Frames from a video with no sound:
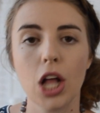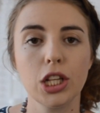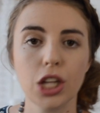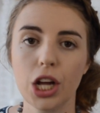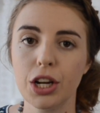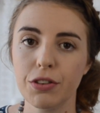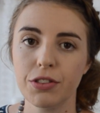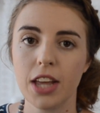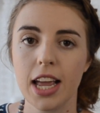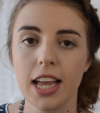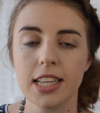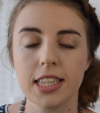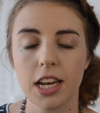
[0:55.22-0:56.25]
a lot of
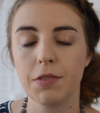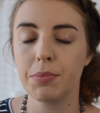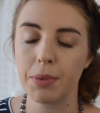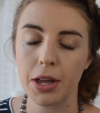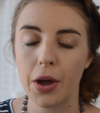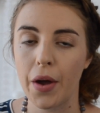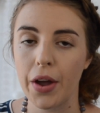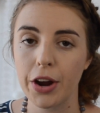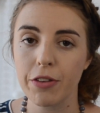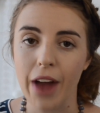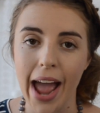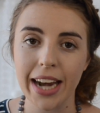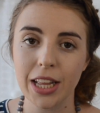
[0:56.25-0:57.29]
things that have been going
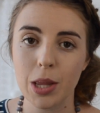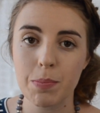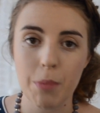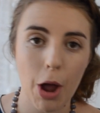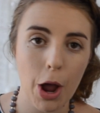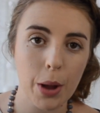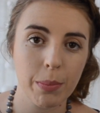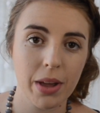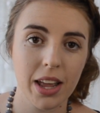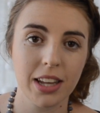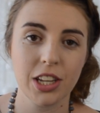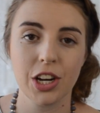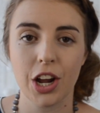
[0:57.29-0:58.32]
around at the
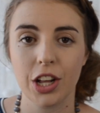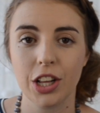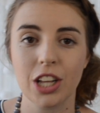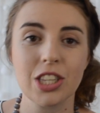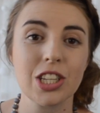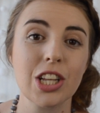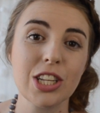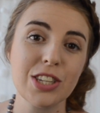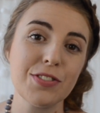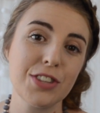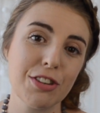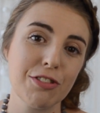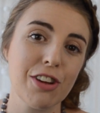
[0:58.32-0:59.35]
moment, you know, lots
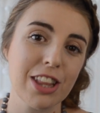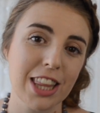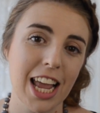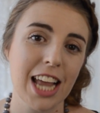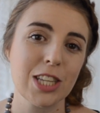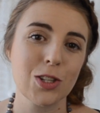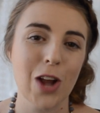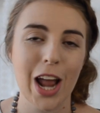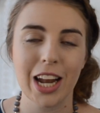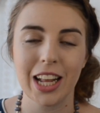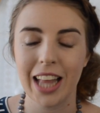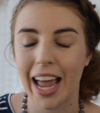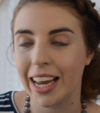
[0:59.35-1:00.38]
of different things, trying
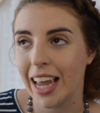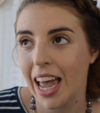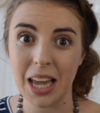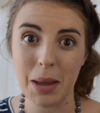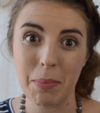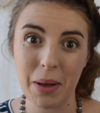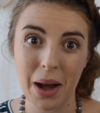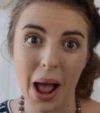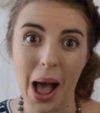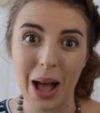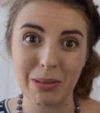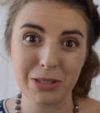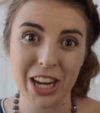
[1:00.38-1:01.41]
to like keep it
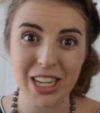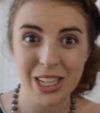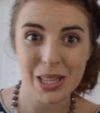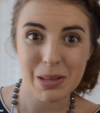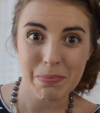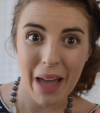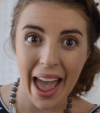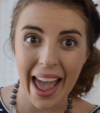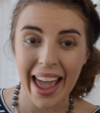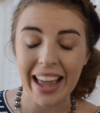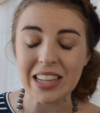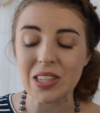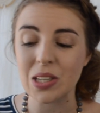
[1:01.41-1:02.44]
up, change the
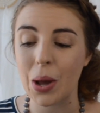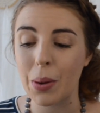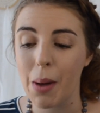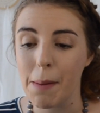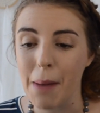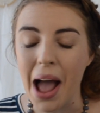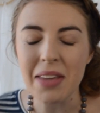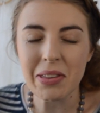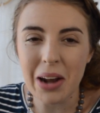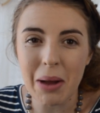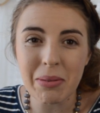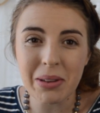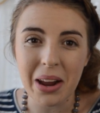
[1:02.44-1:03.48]
pace. So I thought
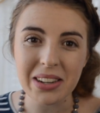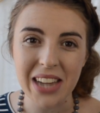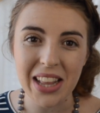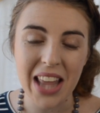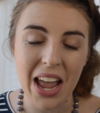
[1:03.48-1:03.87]
I would go down